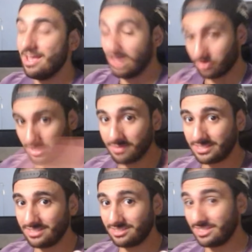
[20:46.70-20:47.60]
we're coming
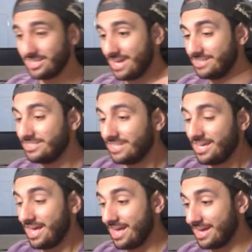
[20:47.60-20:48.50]
to the end.
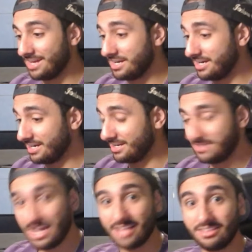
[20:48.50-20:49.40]
And
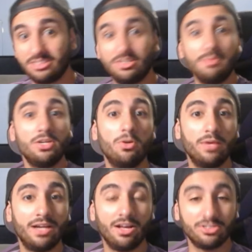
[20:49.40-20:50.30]
yeah, let me know
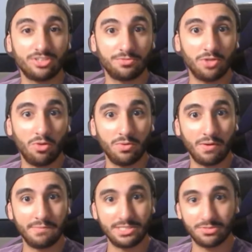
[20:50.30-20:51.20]
what other stuff you all would
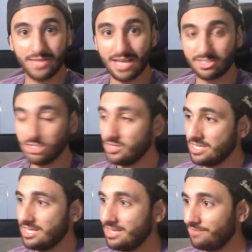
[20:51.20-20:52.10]
want me to react to.
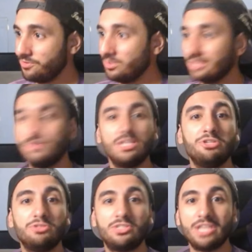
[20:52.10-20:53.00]
If you like the video,
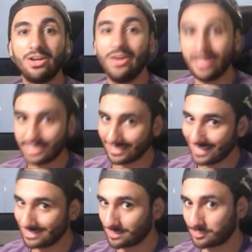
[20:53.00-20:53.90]
new to the channel, hit that like
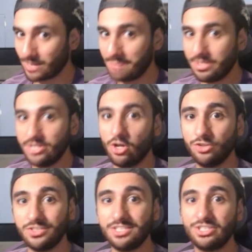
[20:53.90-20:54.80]
and subscribe button.
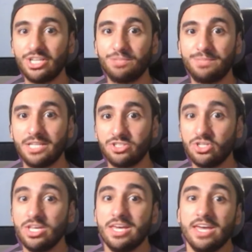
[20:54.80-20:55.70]
Also, the channel's
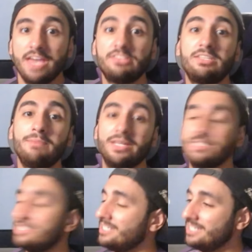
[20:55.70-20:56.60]
potential, hit the same
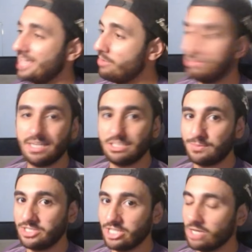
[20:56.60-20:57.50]
buttons. Anyway, my name's
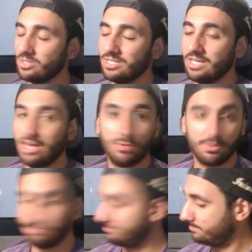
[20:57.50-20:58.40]
been G.I.Gio, and I
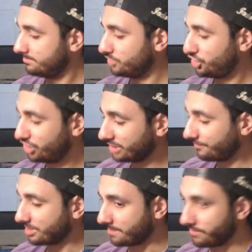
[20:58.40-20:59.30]
will shut
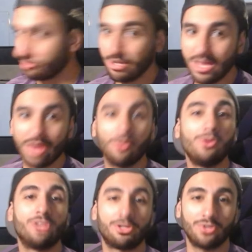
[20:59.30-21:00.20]
the phone, and I
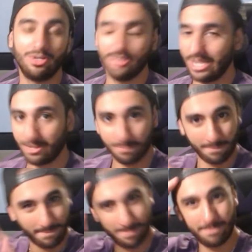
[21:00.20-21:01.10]
will talk to you all later.
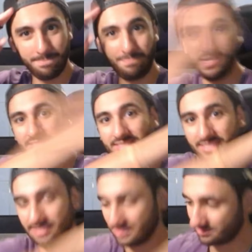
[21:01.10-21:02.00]
Peace.